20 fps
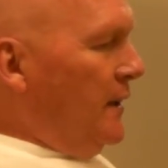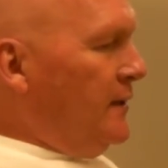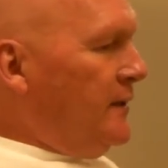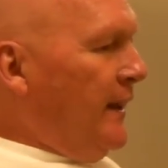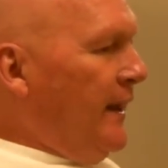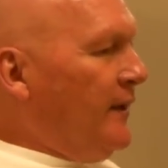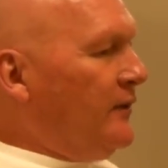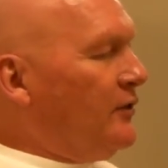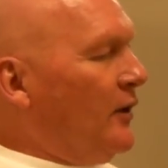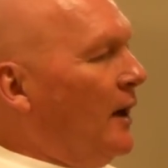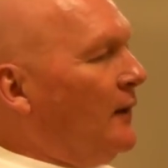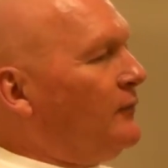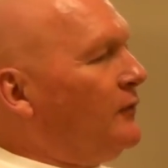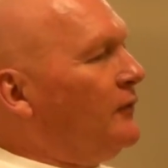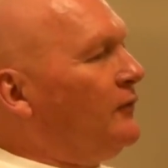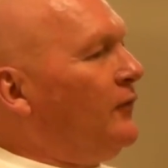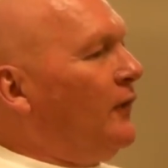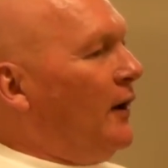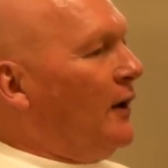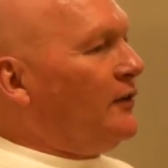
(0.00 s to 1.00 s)
Takes off
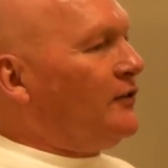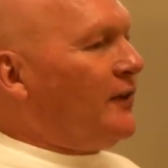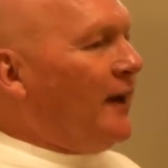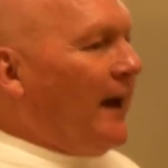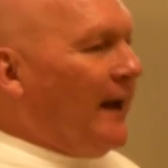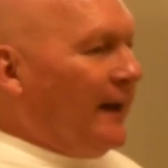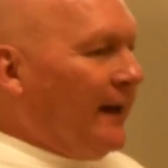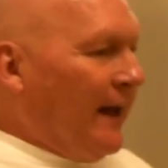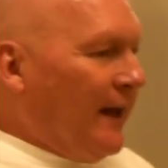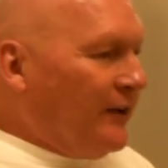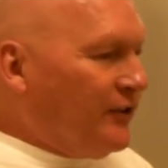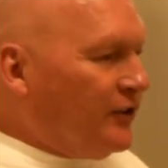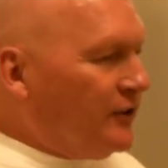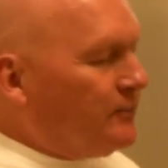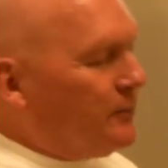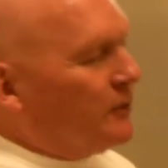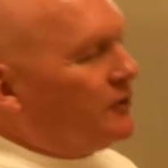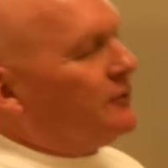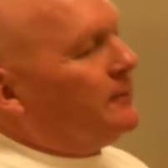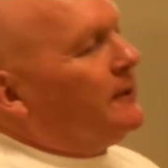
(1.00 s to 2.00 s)
her false eyelashes,
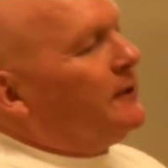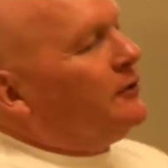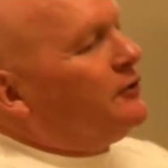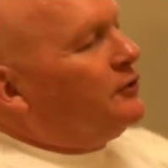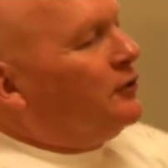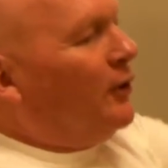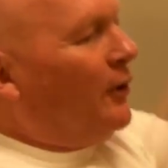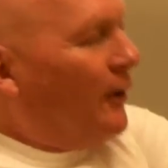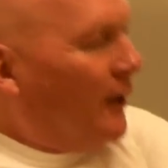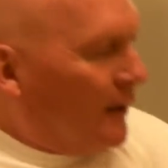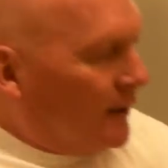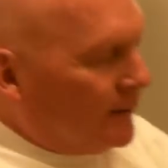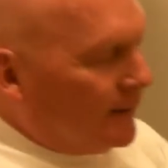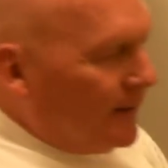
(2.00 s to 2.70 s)
puts them in her drawer.